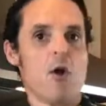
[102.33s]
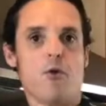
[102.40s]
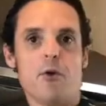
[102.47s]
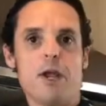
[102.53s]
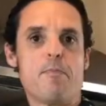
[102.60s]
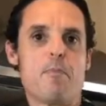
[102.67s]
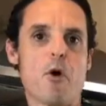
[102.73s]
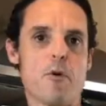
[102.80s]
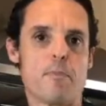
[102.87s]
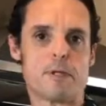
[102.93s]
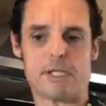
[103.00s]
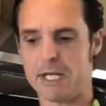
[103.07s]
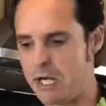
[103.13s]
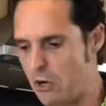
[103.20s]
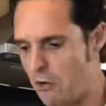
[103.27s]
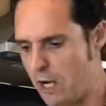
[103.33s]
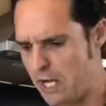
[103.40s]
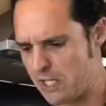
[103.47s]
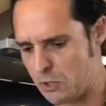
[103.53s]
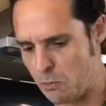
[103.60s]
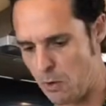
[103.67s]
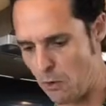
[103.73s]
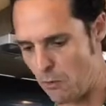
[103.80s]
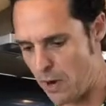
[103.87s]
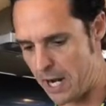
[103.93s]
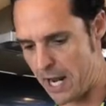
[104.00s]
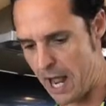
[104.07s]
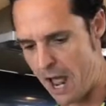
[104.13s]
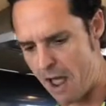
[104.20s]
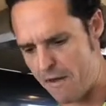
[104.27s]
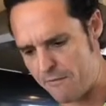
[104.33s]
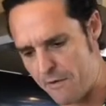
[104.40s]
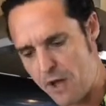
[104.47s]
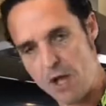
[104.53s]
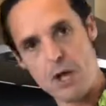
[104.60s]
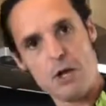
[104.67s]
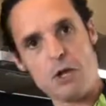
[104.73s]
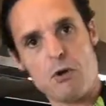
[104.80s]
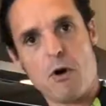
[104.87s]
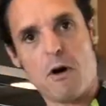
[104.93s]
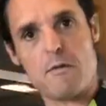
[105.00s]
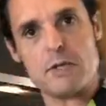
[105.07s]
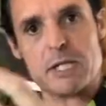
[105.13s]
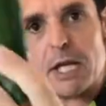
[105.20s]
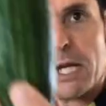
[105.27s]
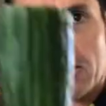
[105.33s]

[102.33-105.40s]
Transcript: repurpose ingredients we already have. You obviously